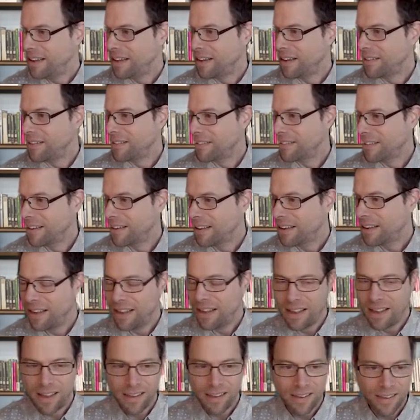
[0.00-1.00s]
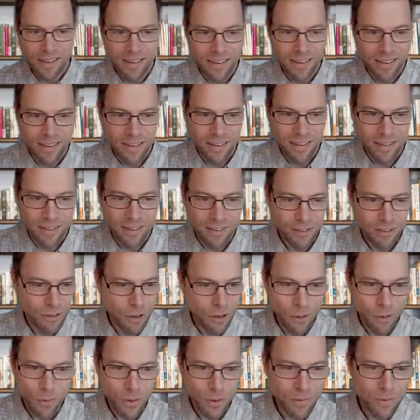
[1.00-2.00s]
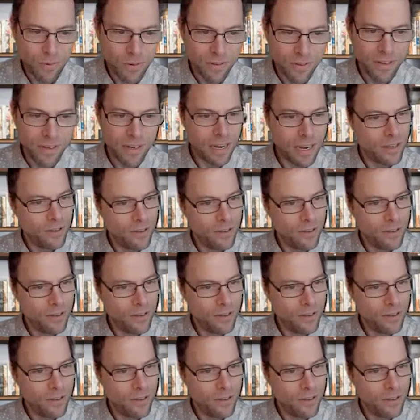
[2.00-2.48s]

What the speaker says: is so interesting.